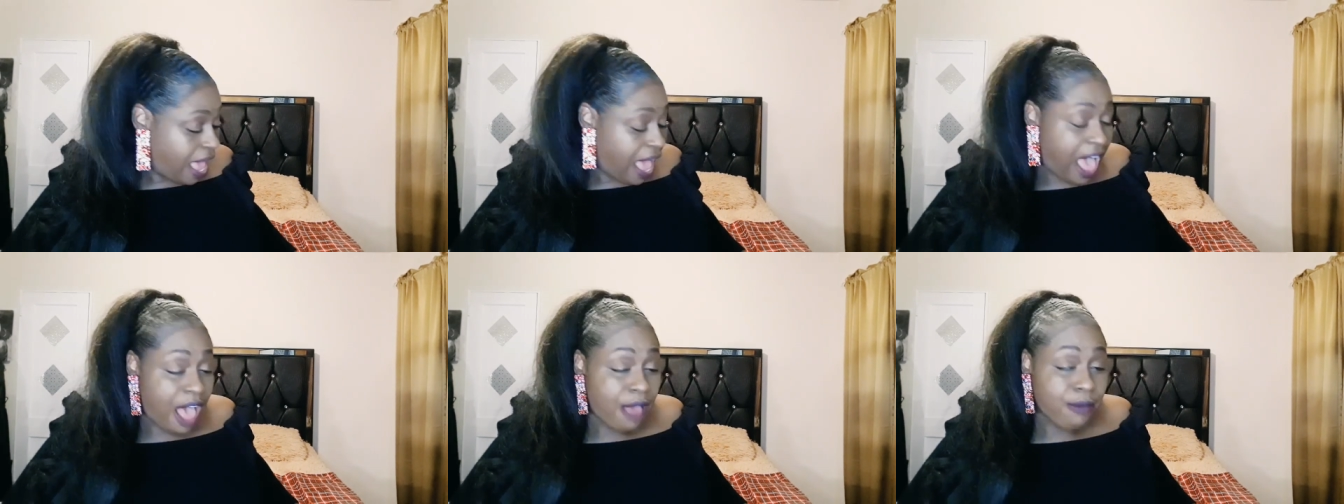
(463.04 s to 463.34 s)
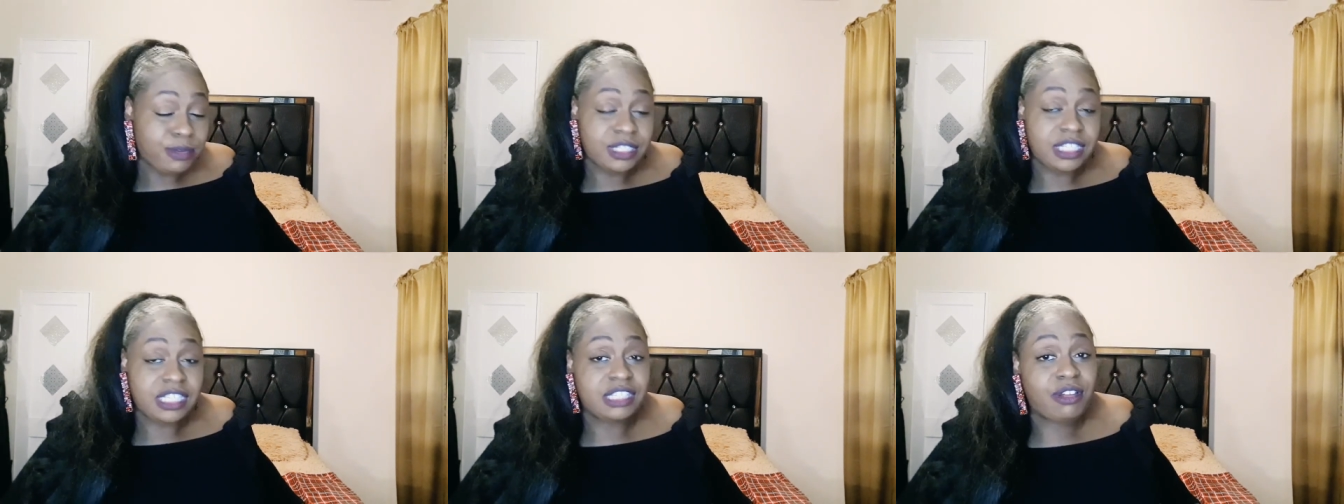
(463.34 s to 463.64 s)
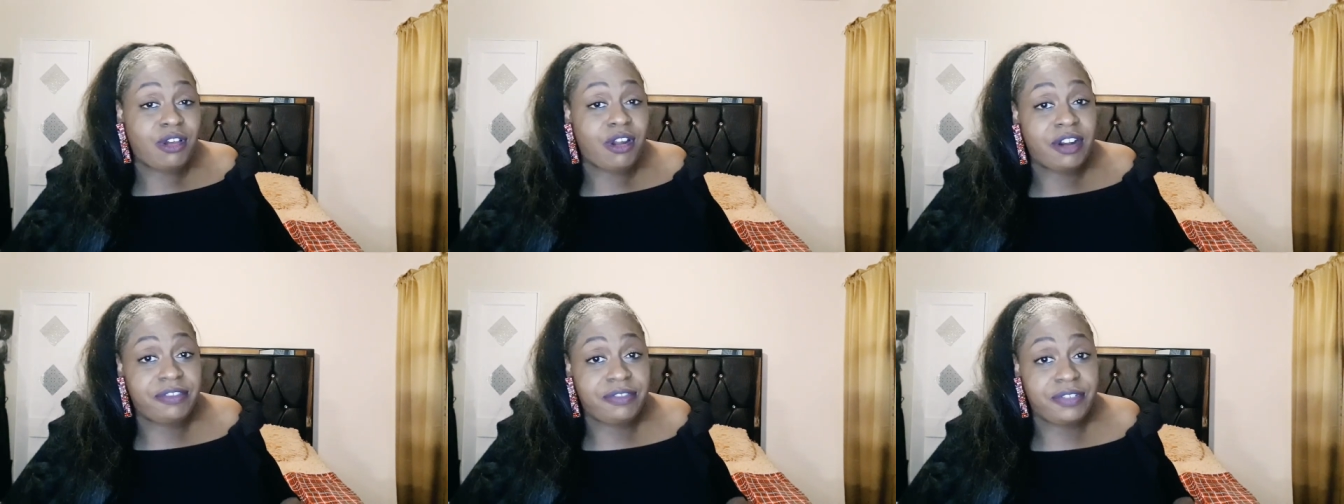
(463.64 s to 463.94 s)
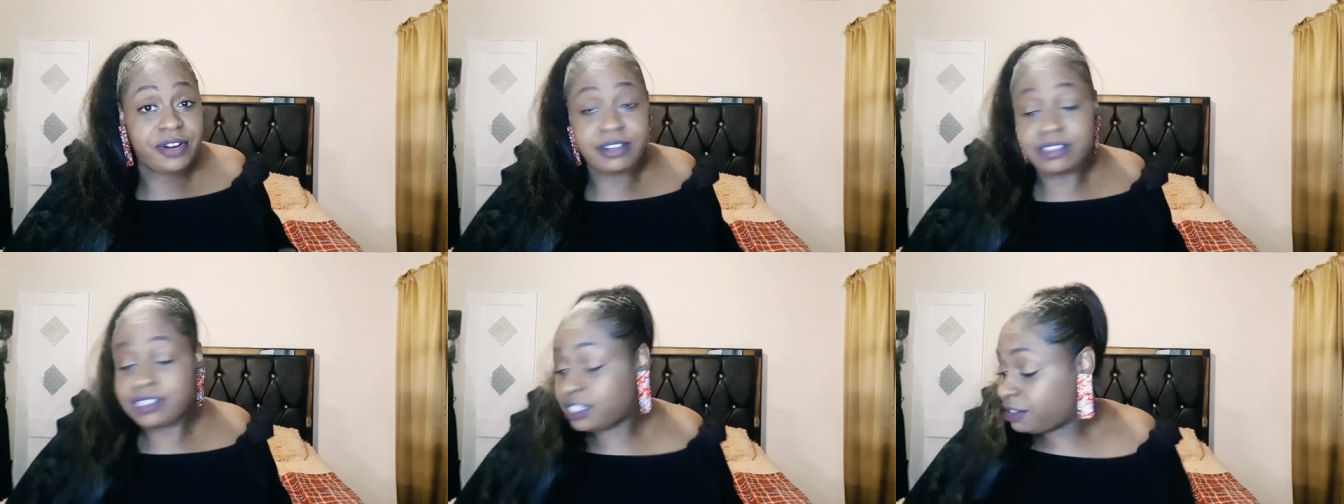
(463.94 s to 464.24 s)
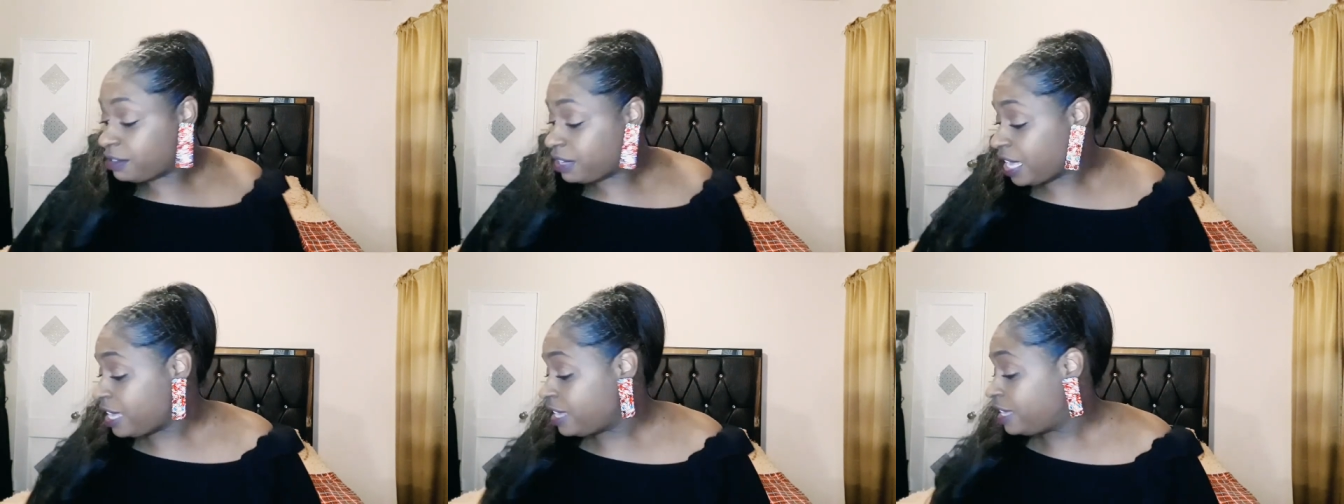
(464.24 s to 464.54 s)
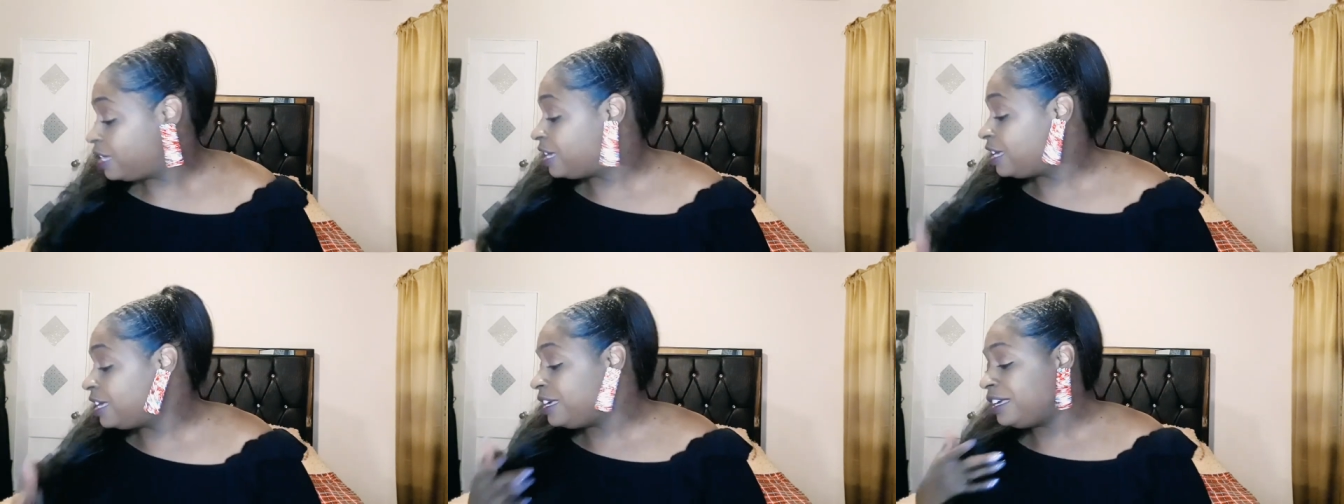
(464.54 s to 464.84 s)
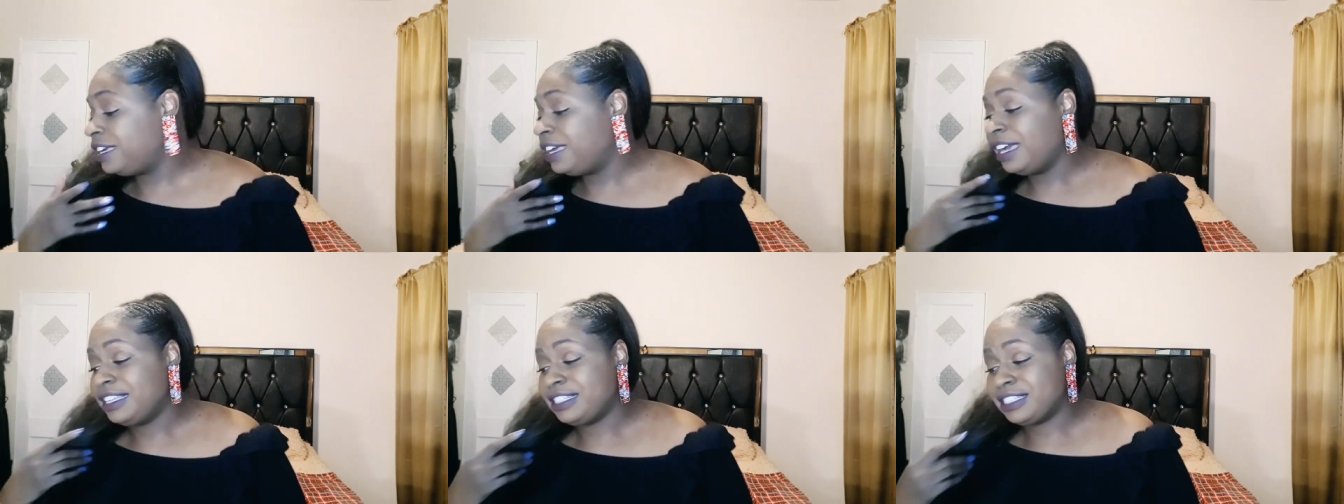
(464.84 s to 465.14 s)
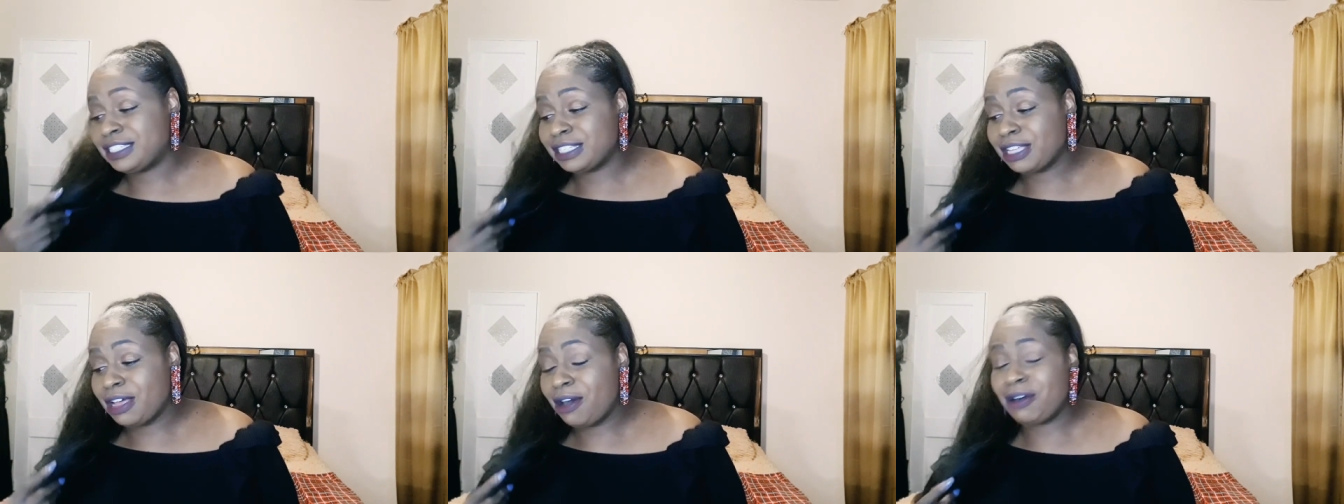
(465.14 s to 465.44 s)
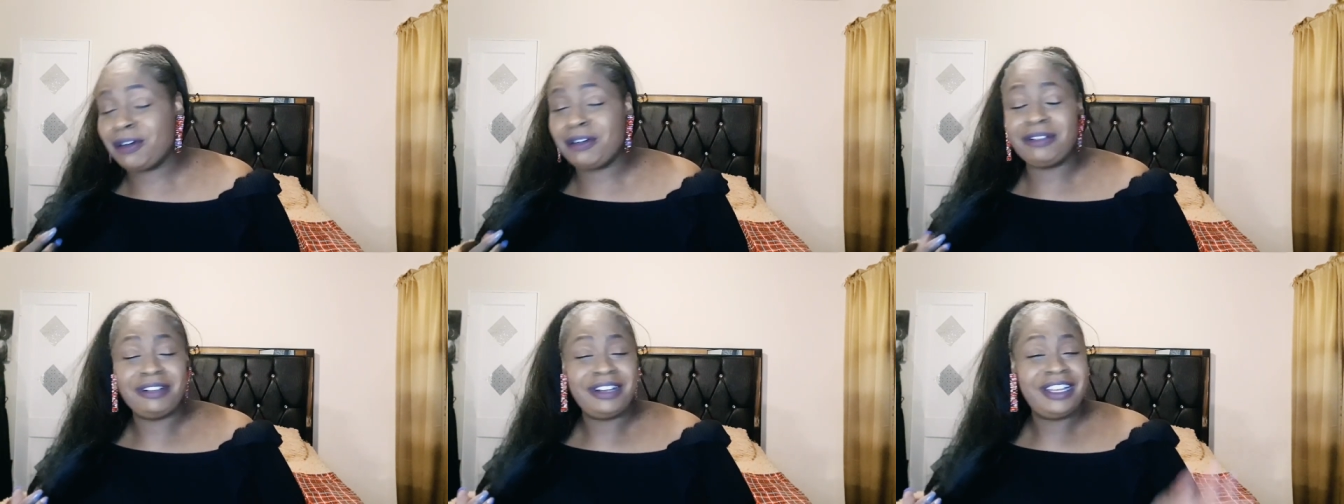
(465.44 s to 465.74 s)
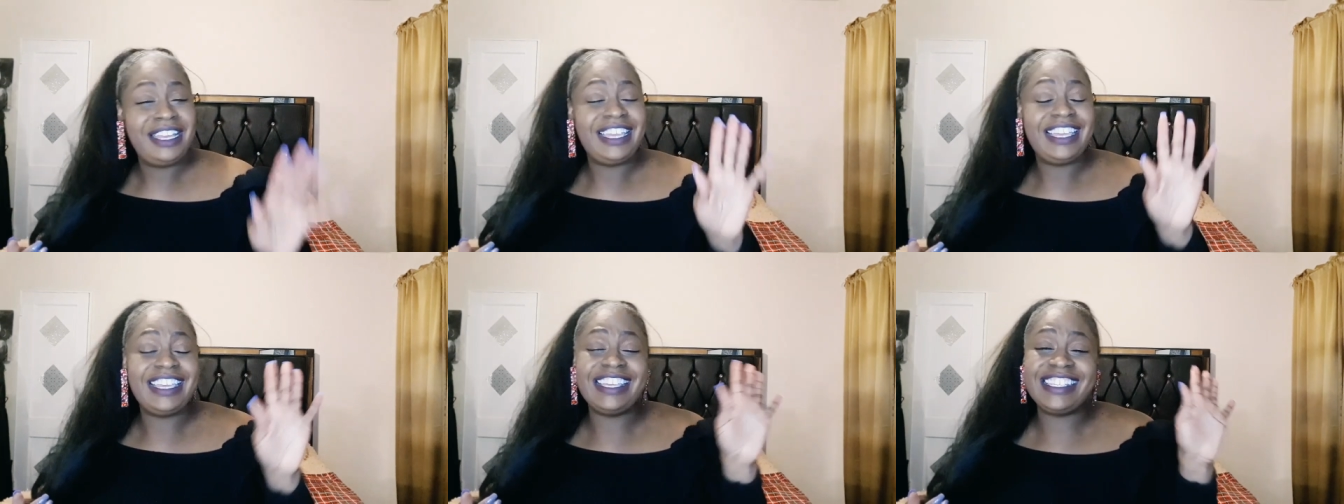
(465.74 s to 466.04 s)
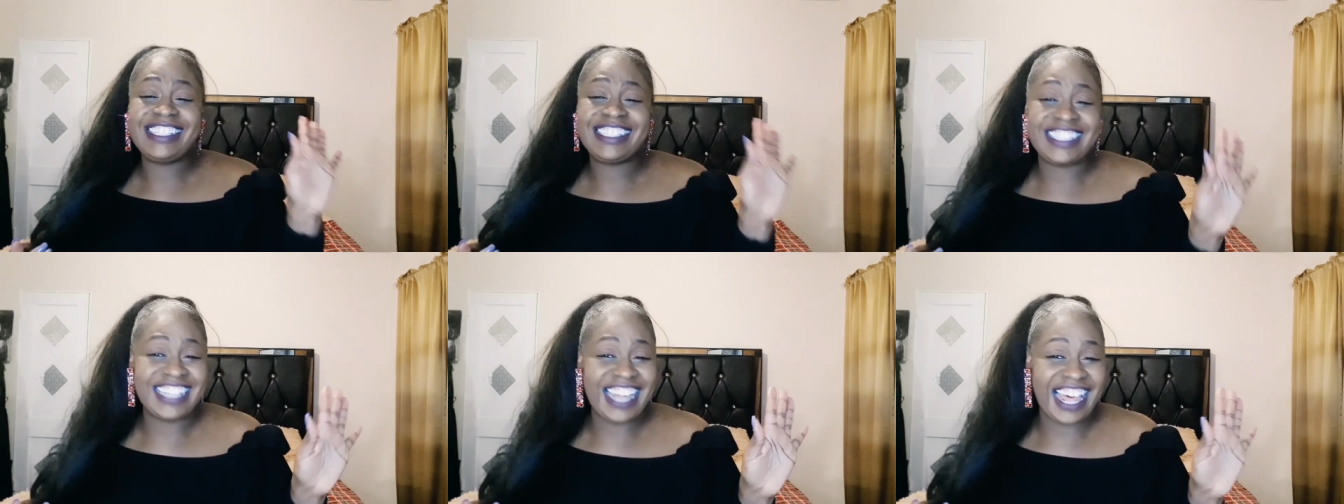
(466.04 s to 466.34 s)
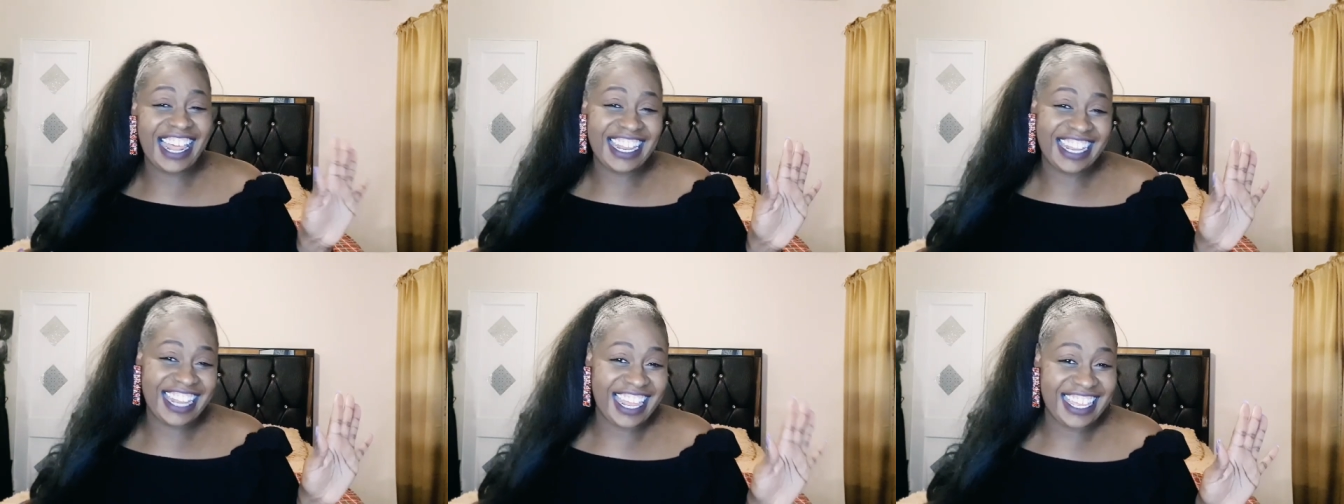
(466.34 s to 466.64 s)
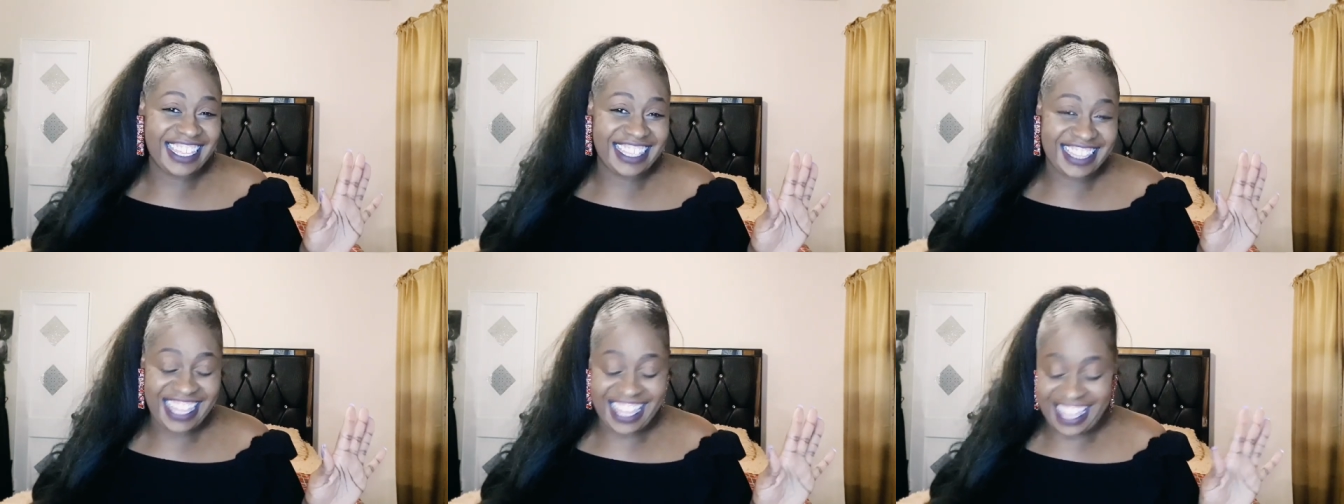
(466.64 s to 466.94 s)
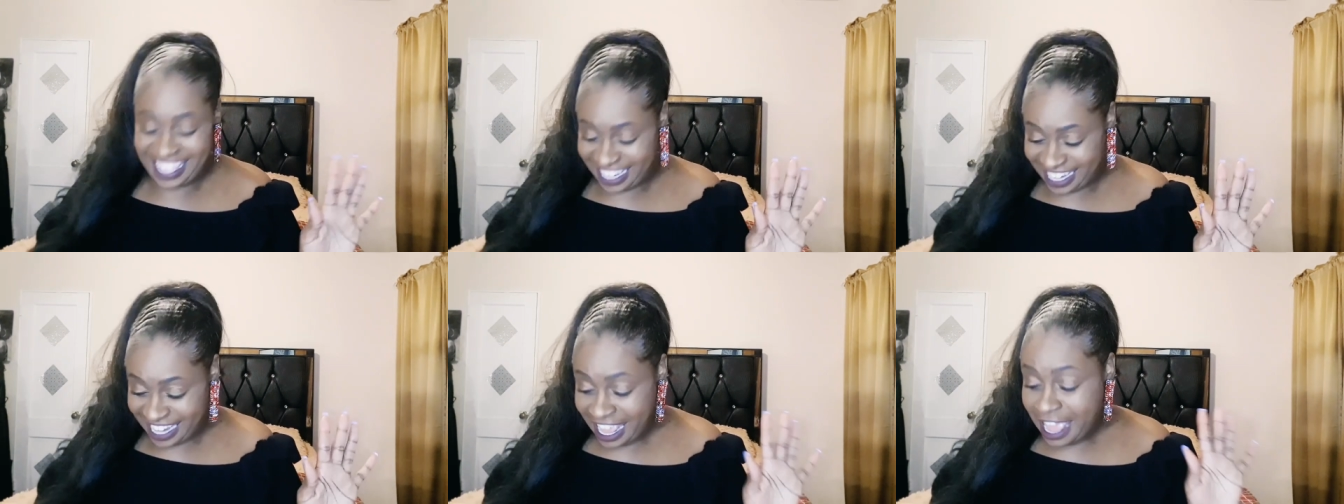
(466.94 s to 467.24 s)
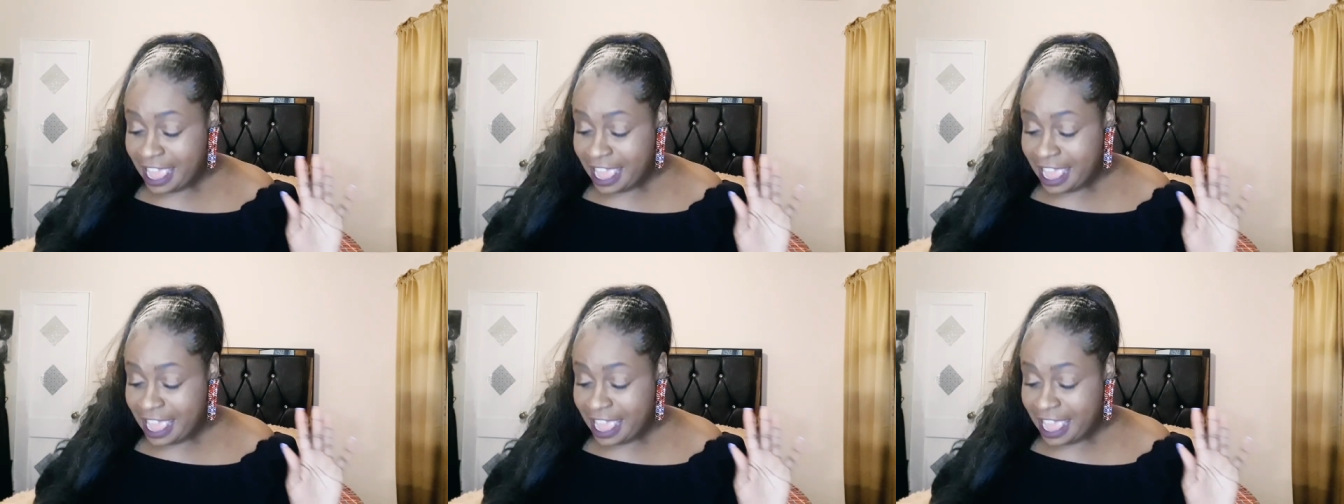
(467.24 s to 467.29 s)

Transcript: I would starve first, okay? So it's not like that.